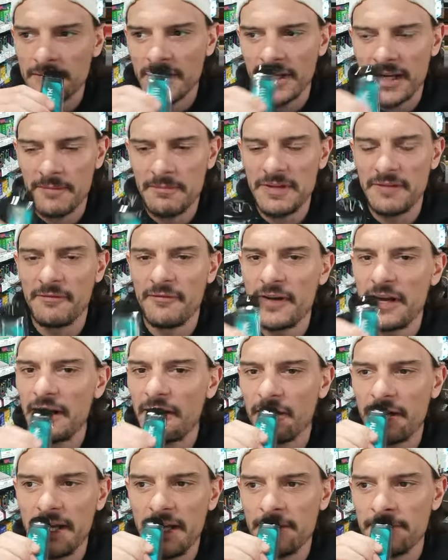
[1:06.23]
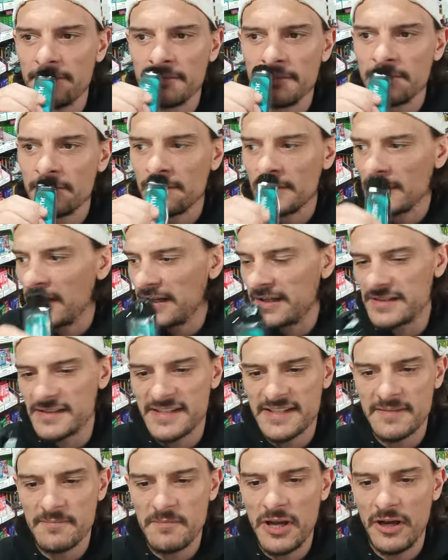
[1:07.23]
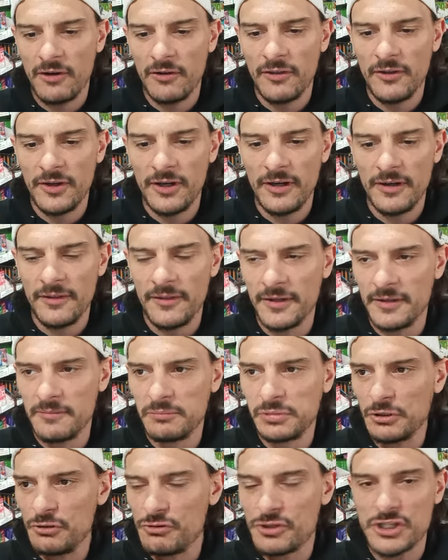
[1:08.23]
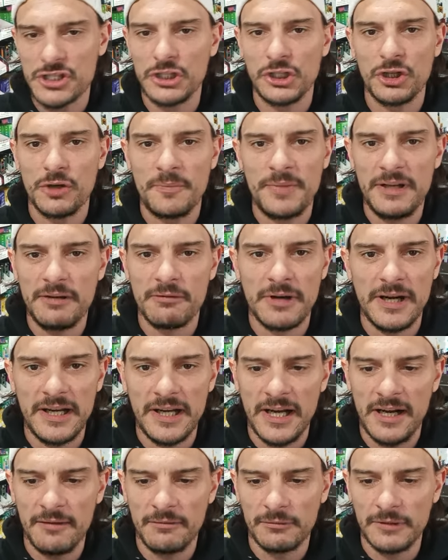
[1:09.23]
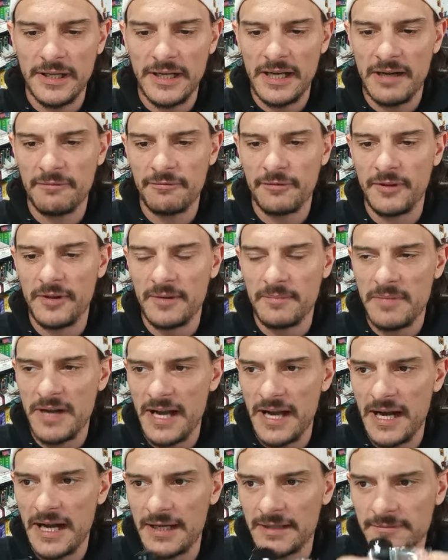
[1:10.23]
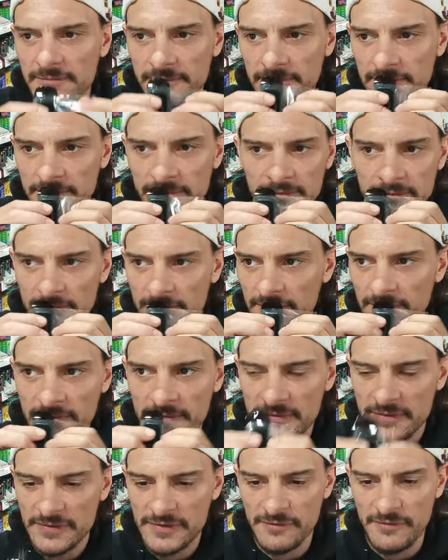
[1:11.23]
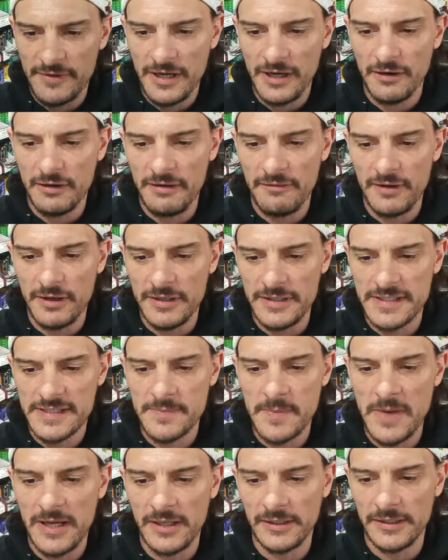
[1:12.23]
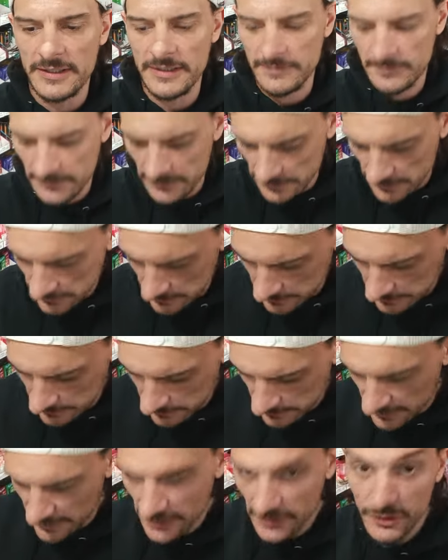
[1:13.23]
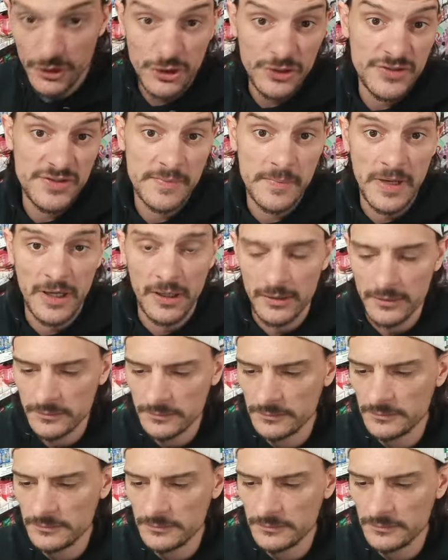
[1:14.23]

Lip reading: I mean, very, can smell the blue Slurpee right off of the bat. It's very, very smelly, like good smell.